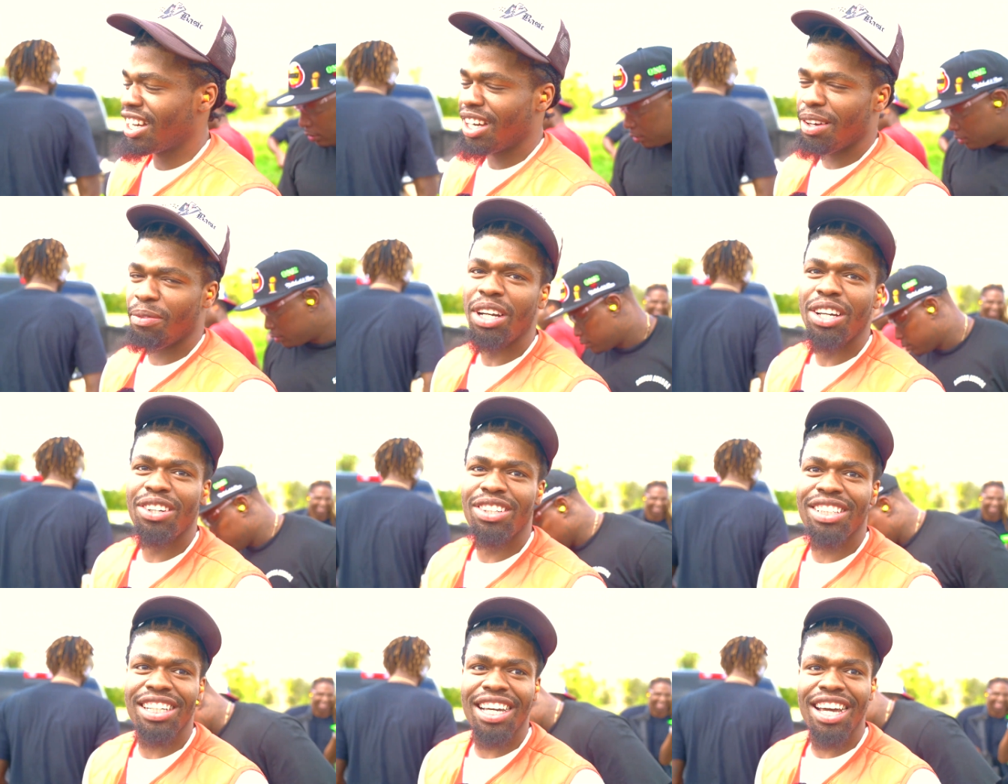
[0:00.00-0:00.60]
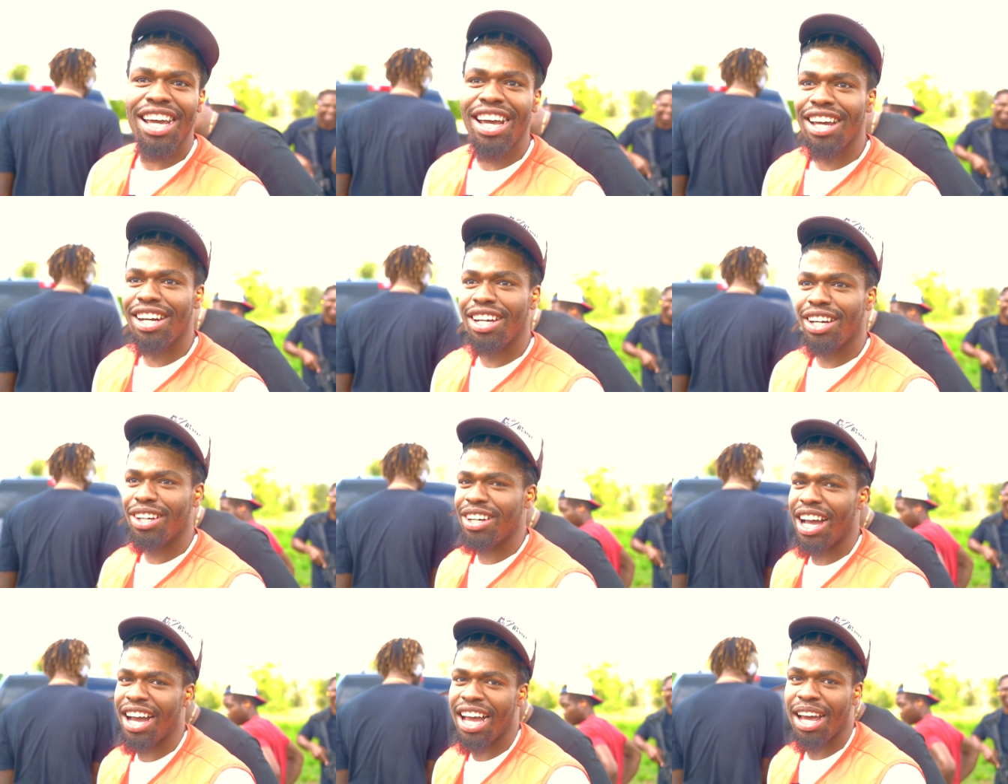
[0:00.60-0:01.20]
I'm a little scared
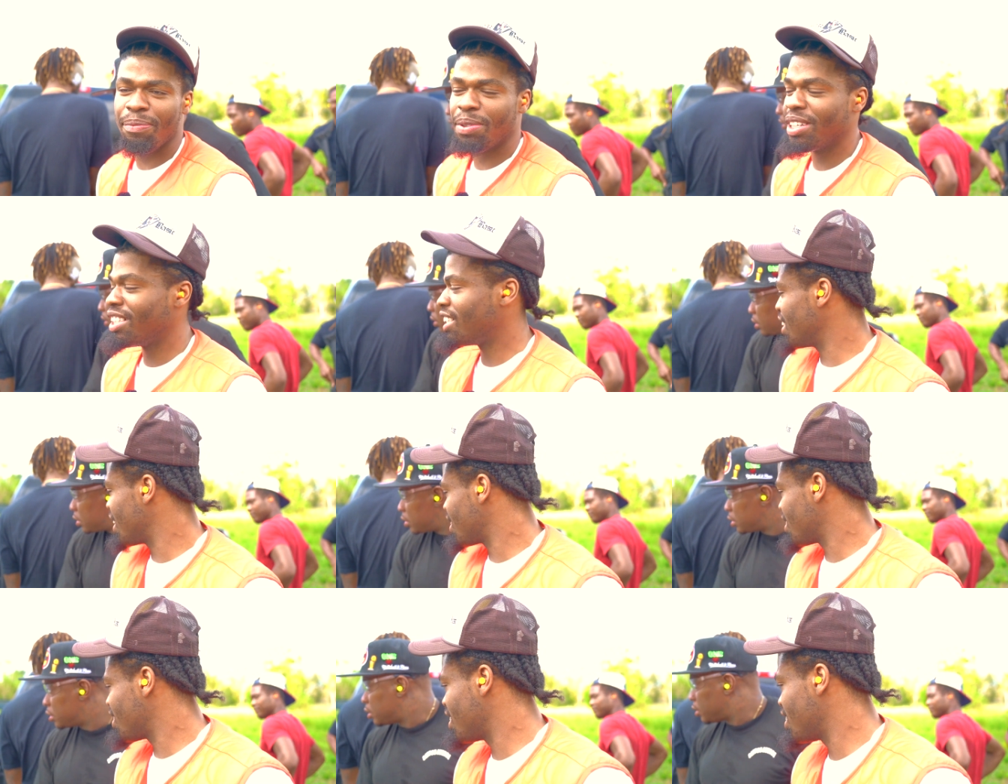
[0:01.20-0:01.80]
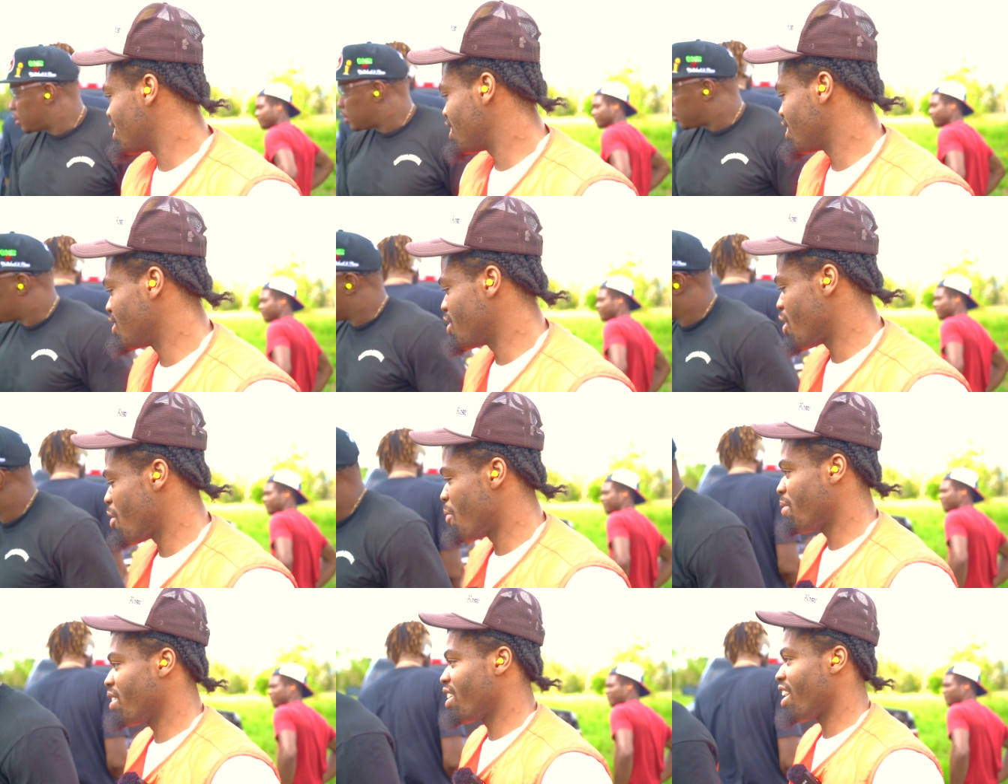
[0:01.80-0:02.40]
though. I got P T S D. You know what
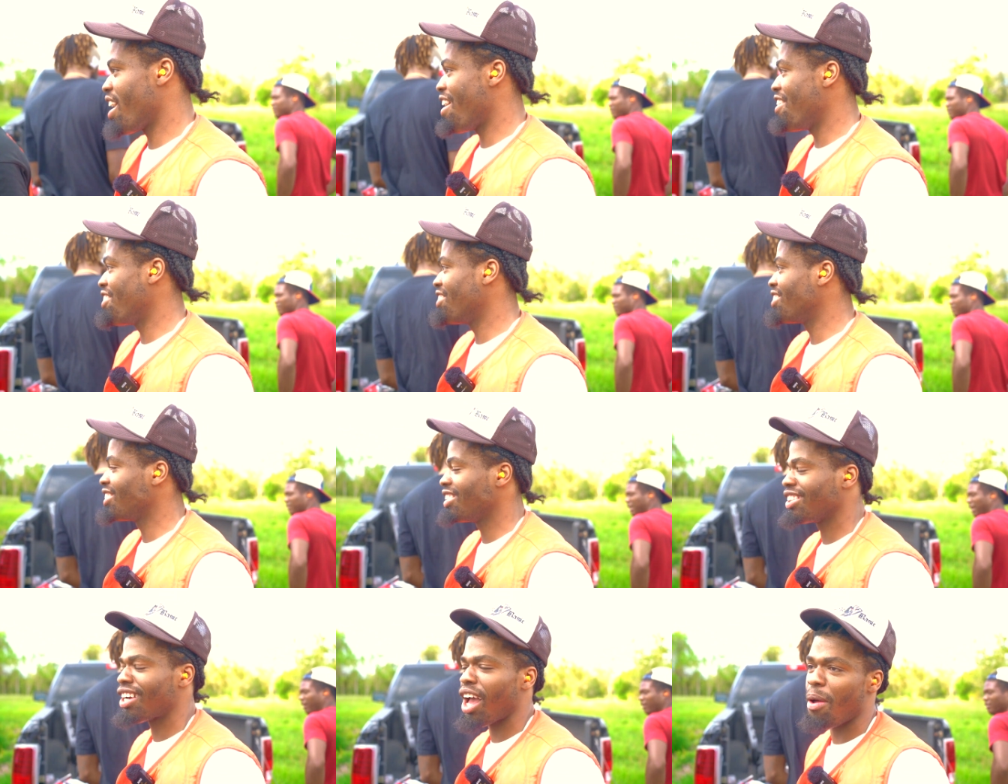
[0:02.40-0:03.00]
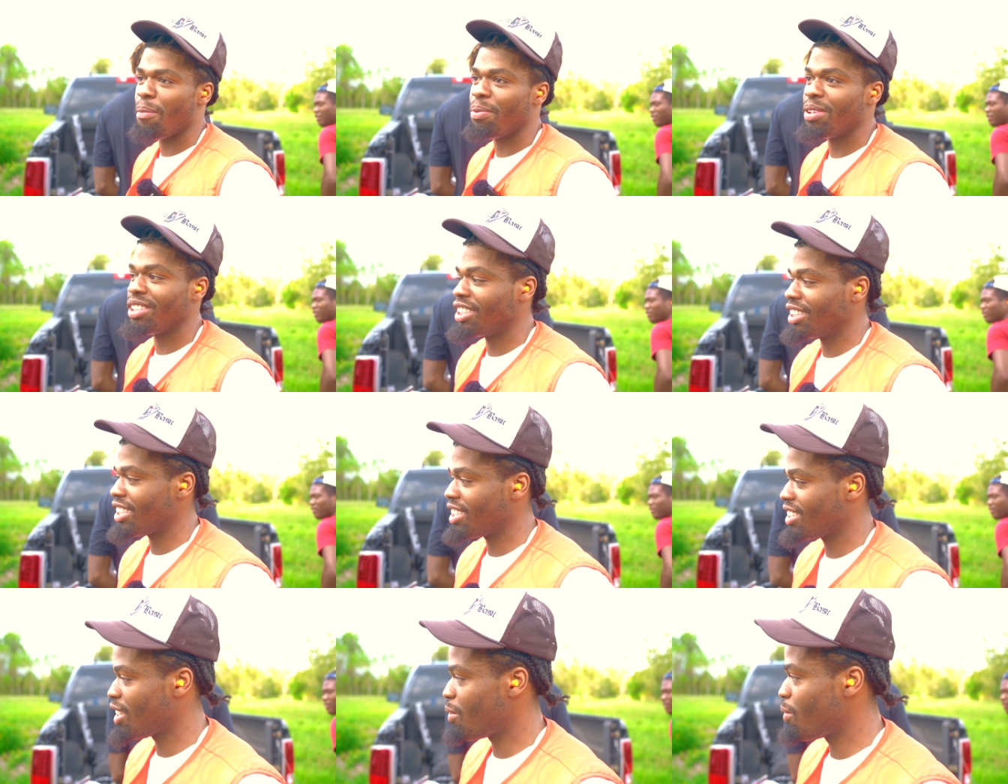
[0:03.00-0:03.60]
I'm saying? We got P
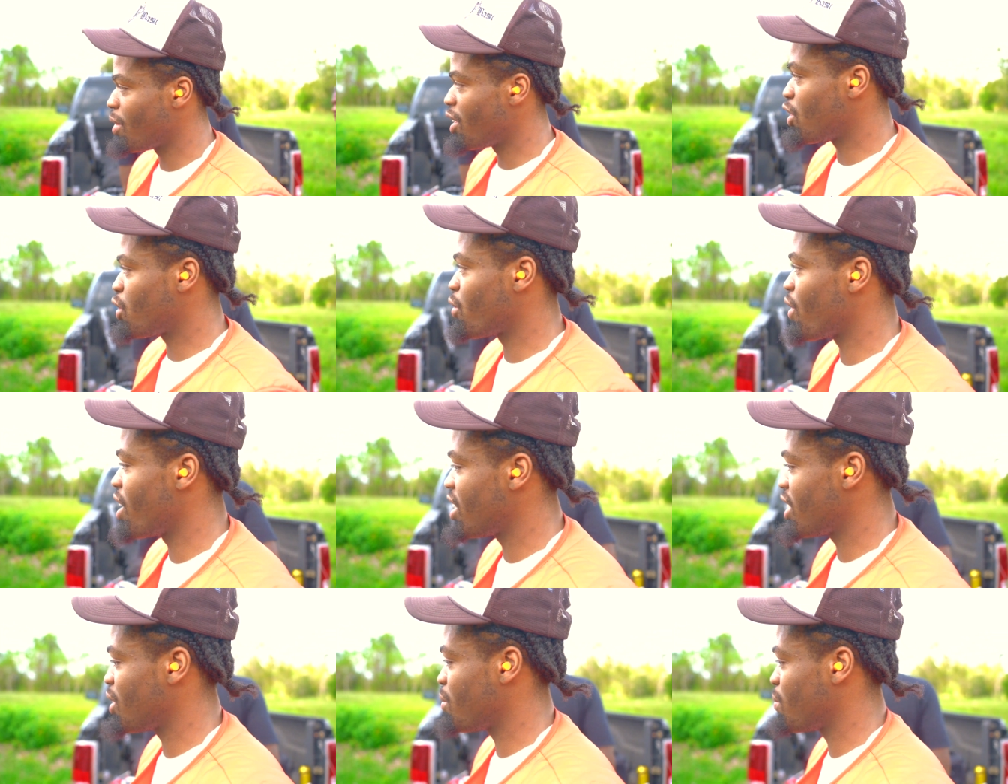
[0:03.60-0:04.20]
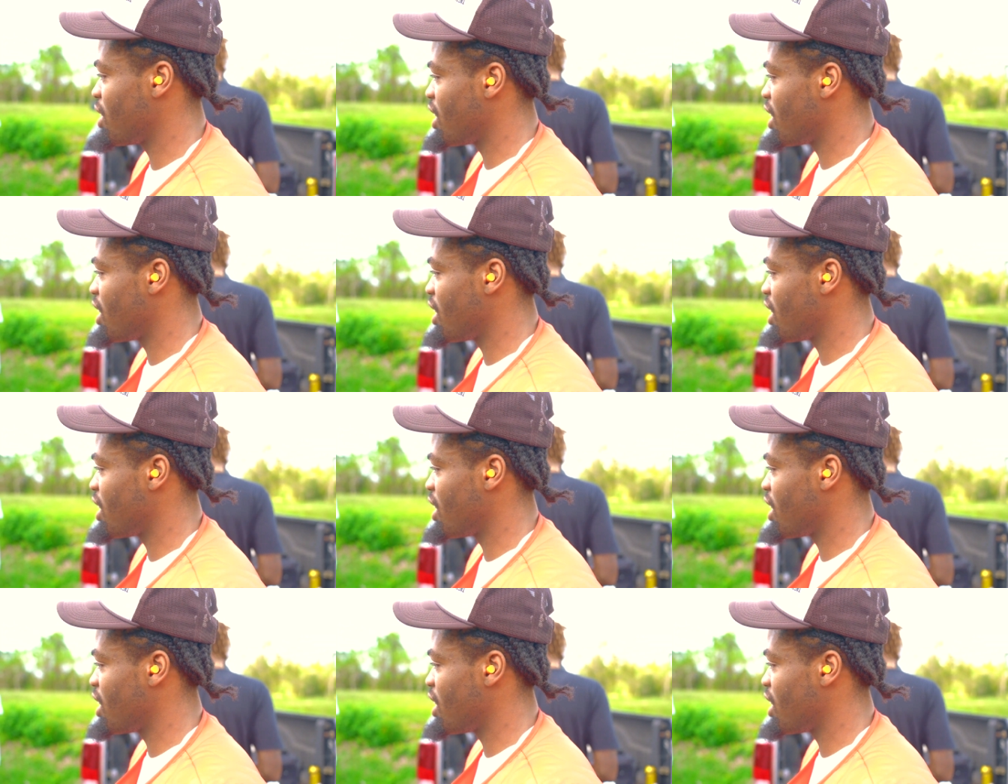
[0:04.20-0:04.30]
T S D. We in the trenches.